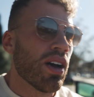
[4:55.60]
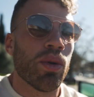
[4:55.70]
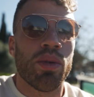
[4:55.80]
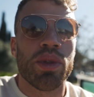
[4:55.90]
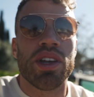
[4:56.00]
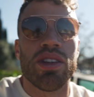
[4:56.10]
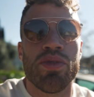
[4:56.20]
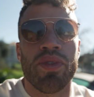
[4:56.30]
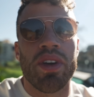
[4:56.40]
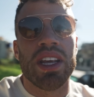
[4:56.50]
well, well, then
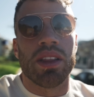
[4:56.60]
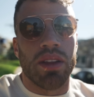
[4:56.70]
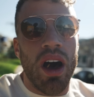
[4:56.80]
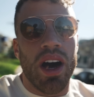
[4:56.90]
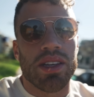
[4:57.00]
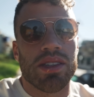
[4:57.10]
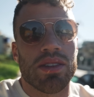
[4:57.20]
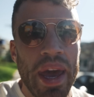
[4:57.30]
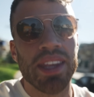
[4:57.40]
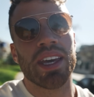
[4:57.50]
you've already
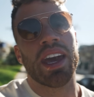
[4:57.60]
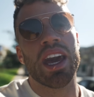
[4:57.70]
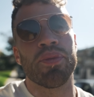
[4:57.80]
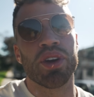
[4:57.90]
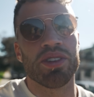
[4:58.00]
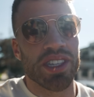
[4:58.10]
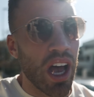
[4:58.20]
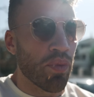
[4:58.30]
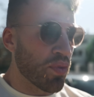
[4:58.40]
lost. Bake the cake for yourself.